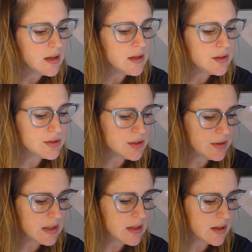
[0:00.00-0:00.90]

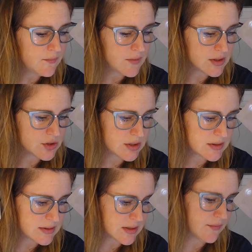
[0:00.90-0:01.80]
duty, conviction,
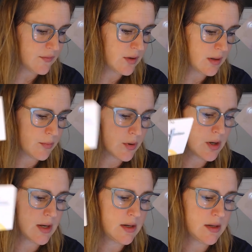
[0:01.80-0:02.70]
suffering,
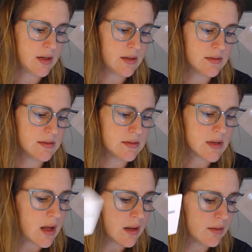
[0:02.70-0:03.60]
burden,
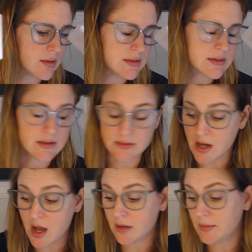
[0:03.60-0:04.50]
intolerance, and
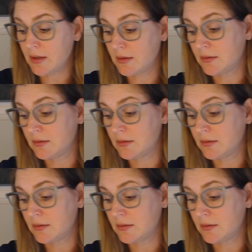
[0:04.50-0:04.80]
dogma.